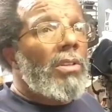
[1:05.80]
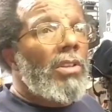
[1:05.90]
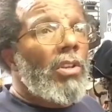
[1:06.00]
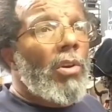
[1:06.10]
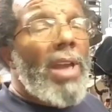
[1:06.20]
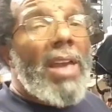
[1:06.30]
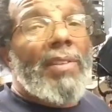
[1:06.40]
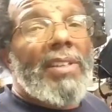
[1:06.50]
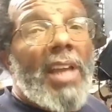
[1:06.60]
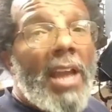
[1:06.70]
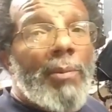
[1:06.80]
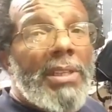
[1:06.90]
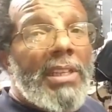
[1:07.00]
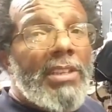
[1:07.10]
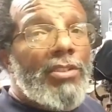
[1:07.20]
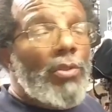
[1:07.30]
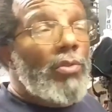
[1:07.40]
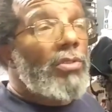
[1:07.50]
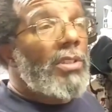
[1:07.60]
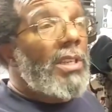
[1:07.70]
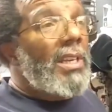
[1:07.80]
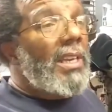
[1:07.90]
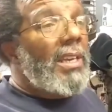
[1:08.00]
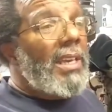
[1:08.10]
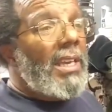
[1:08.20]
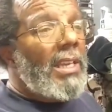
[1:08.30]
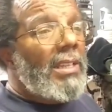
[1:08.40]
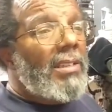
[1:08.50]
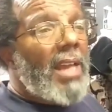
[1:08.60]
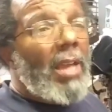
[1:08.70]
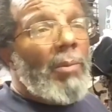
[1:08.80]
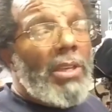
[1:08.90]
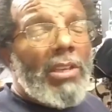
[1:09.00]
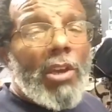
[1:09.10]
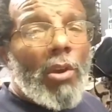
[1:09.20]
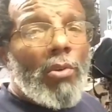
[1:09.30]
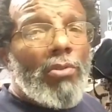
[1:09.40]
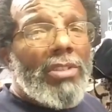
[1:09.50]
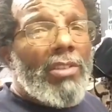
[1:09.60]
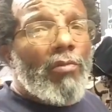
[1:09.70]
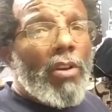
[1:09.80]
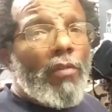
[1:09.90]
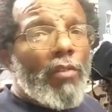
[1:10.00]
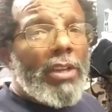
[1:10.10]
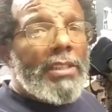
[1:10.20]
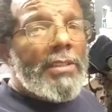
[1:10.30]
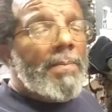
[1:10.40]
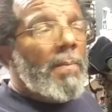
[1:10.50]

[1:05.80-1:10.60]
you know, having timing issues and timing codes and rough running.